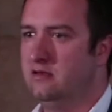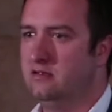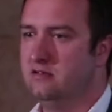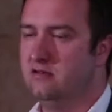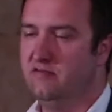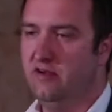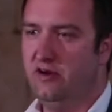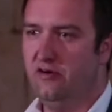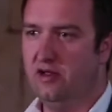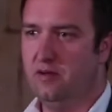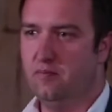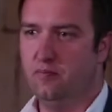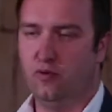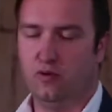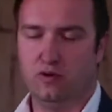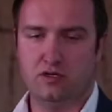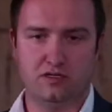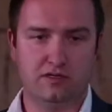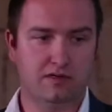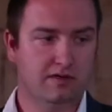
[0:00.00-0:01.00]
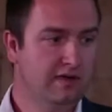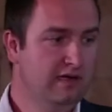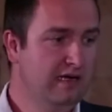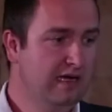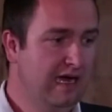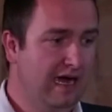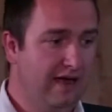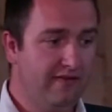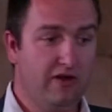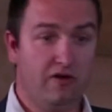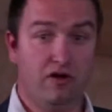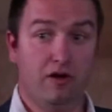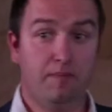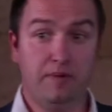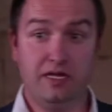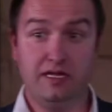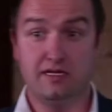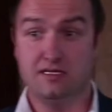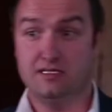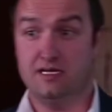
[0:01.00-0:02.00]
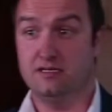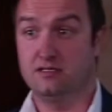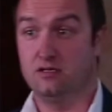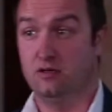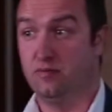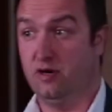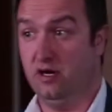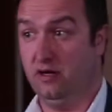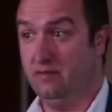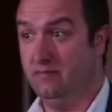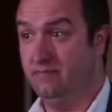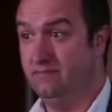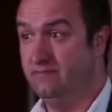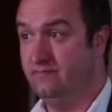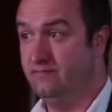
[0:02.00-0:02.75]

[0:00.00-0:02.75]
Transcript: So very important. And they repeat this until broke.